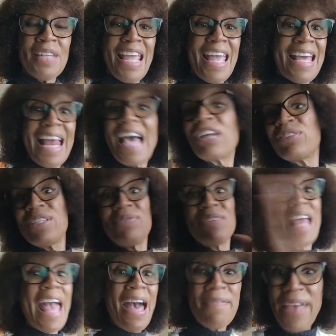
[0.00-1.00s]
And I don't
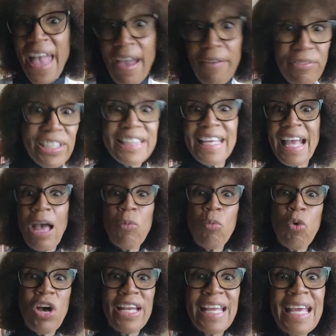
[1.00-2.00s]
even have everything I
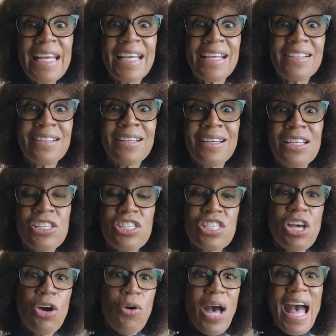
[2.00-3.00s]
want in it.
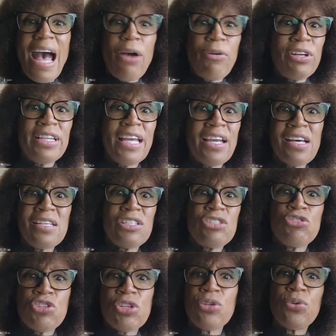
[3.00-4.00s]
So how are they going to
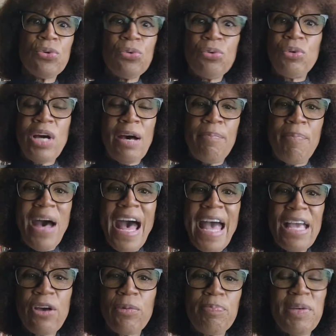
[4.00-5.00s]
do a
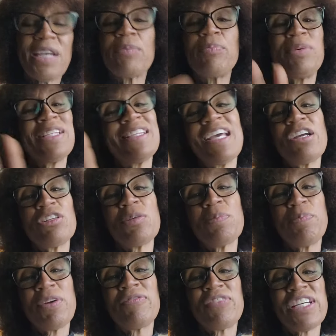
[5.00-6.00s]
biopic? But they're the
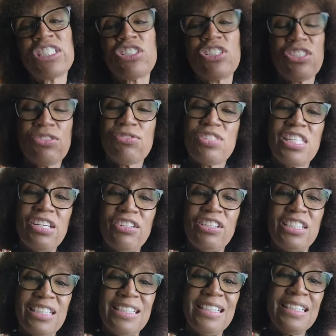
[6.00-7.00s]
professionals. They're
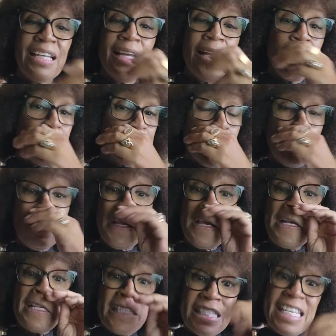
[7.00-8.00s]
good. So we're
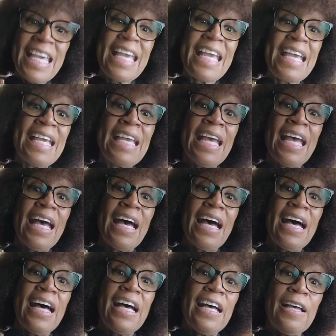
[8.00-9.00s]
going to see,
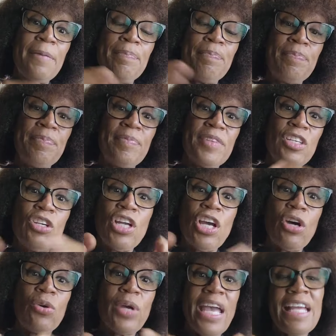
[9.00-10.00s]
you
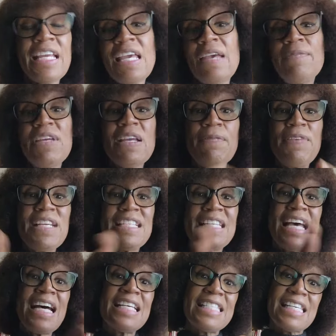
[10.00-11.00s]
know, and even if it
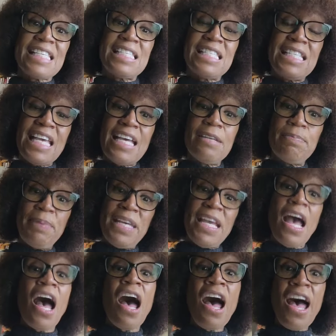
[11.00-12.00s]
does extend
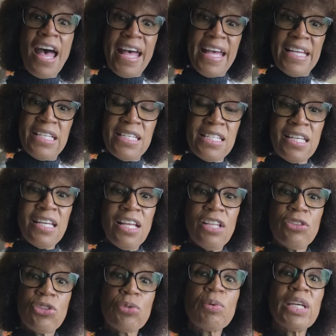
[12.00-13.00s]
beyond
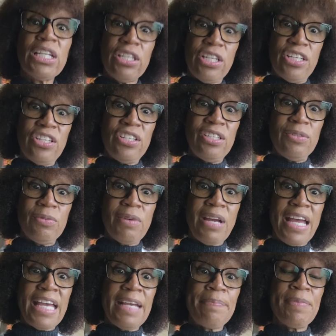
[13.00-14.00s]
Thriller,
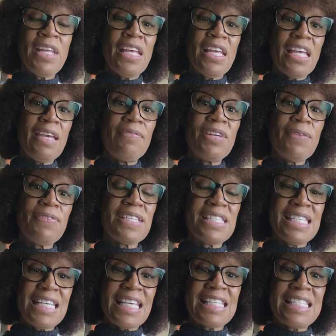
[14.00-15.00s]
right? Even if it
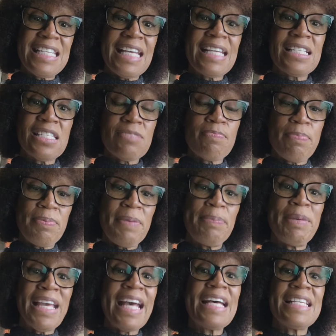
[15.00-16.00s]
extends,
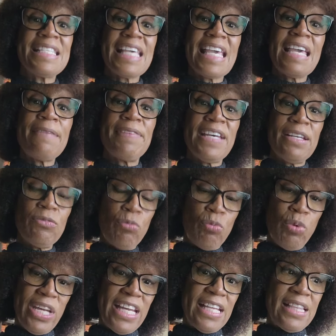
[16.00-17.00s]
because even
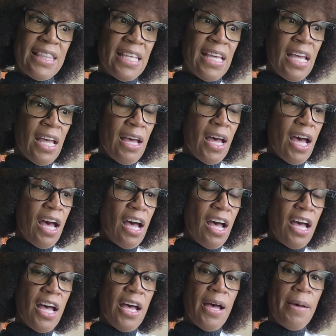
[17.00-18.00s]
with,
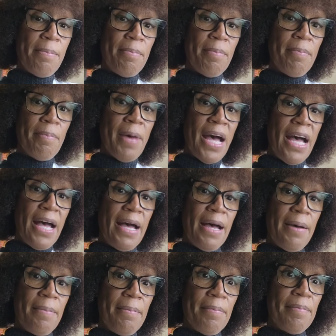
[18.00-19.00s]
what
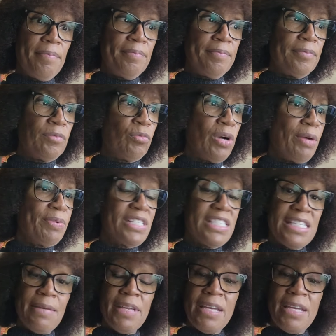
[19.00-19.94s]
was it?